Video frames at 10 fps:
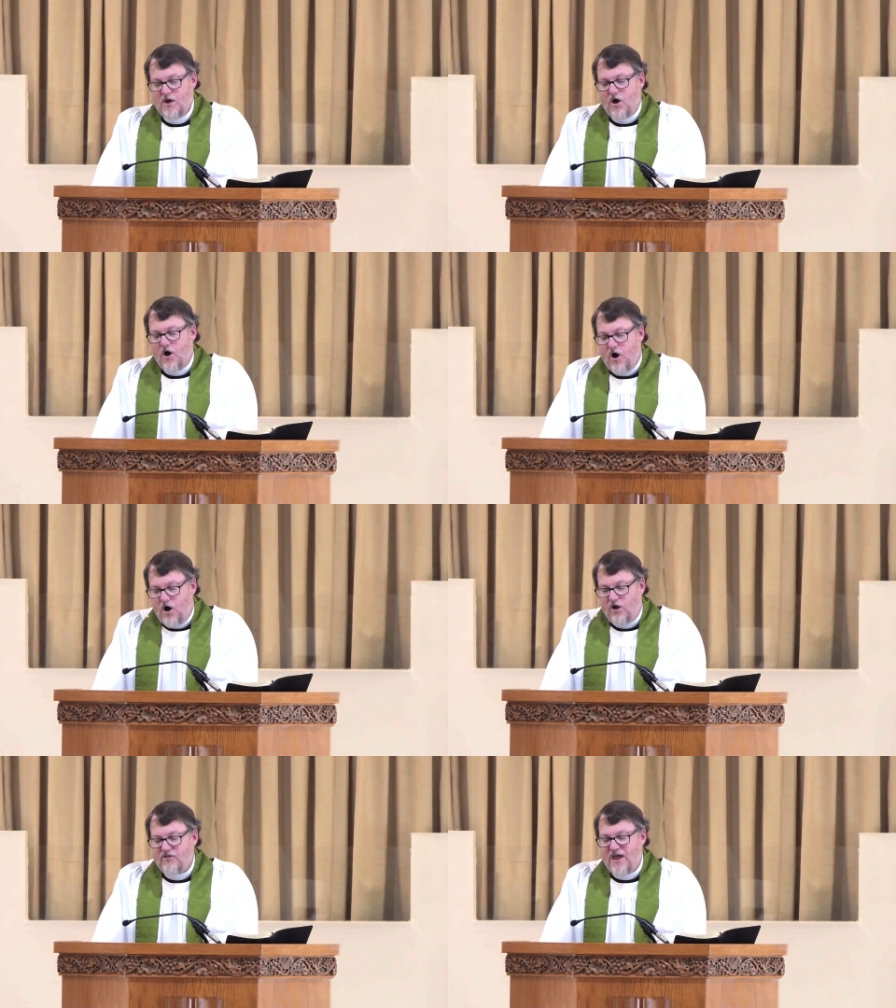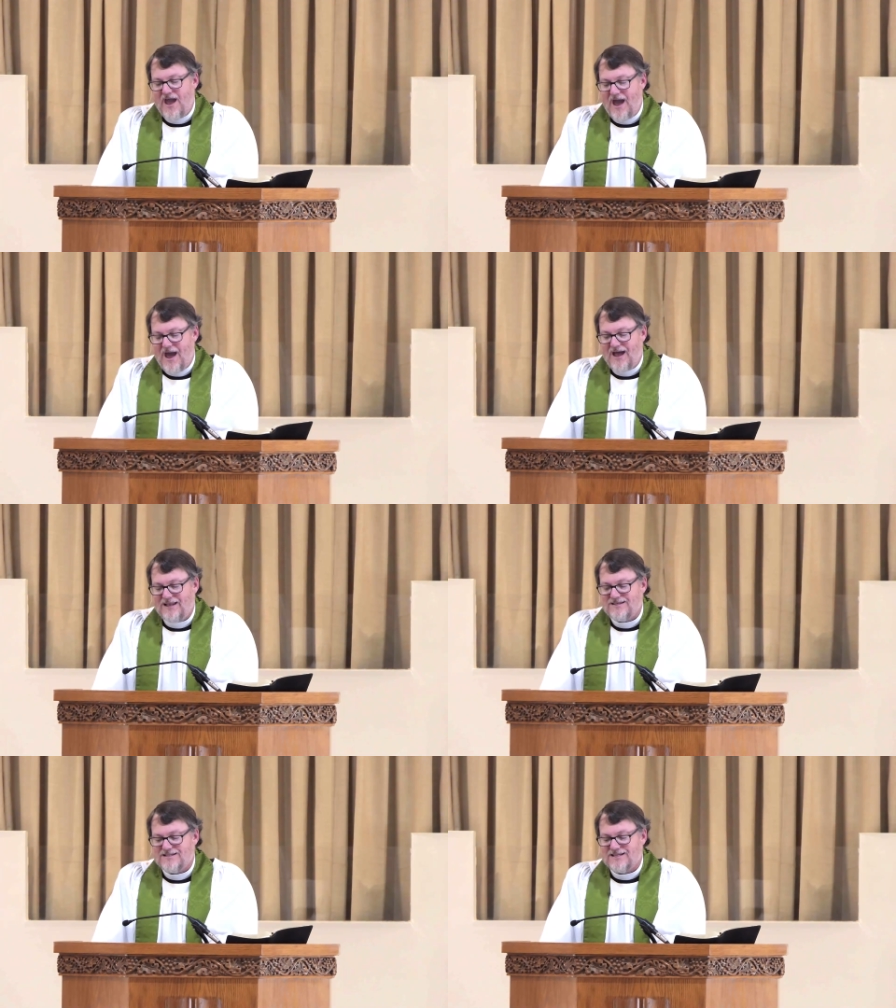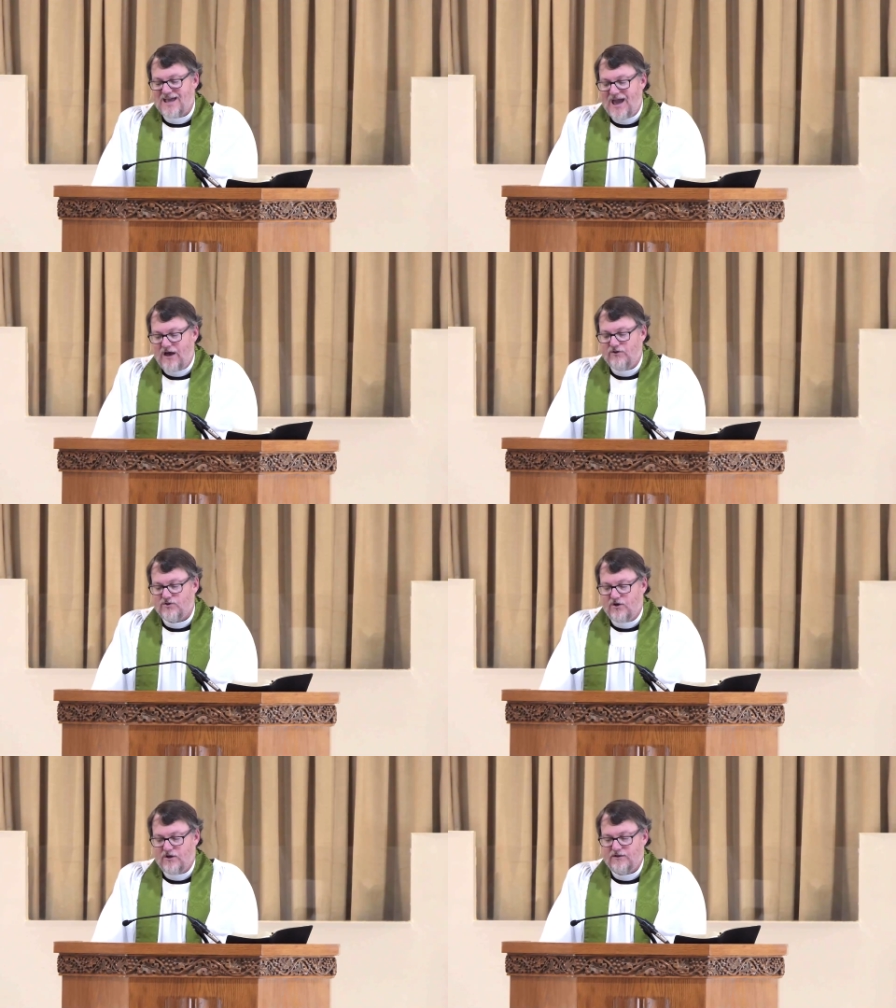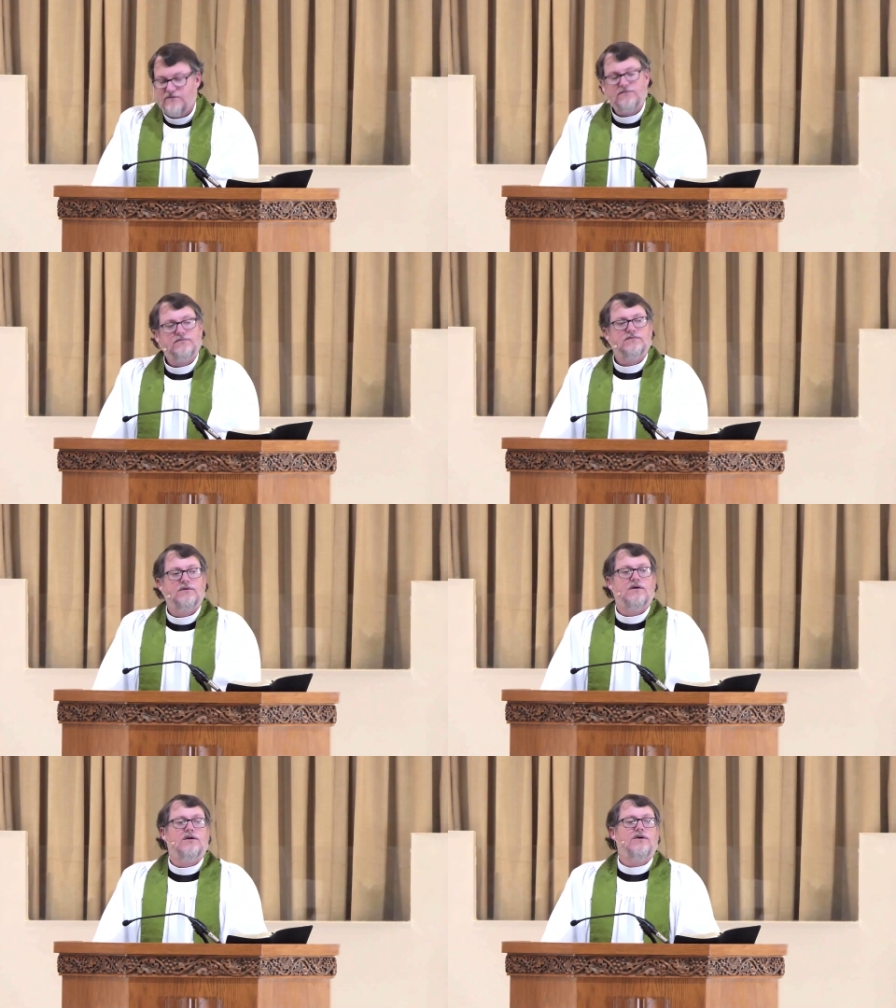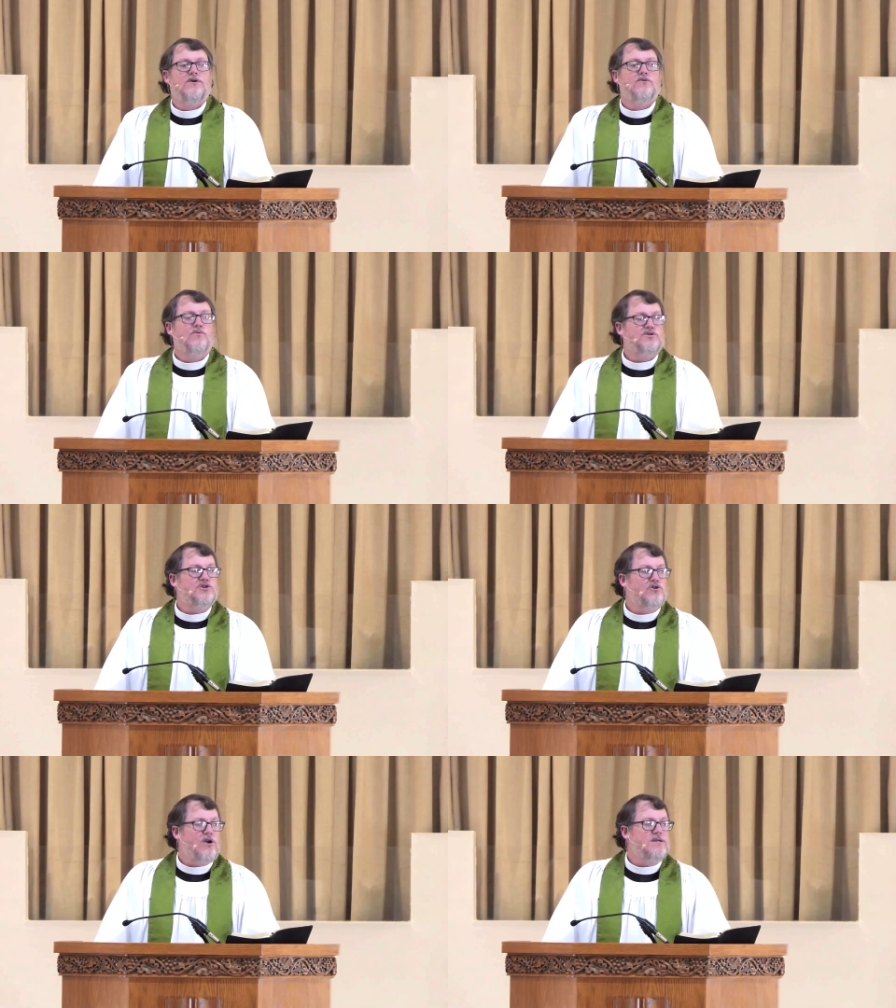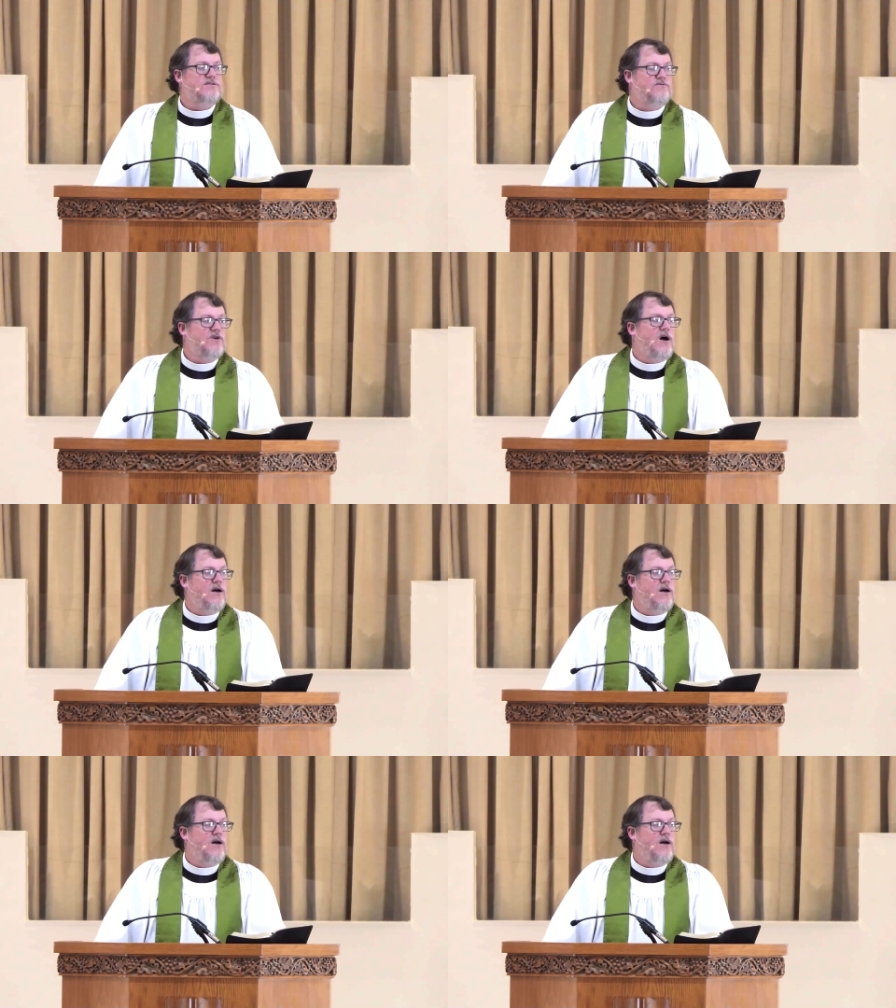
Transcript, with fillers: All they had to count on was the grace of God.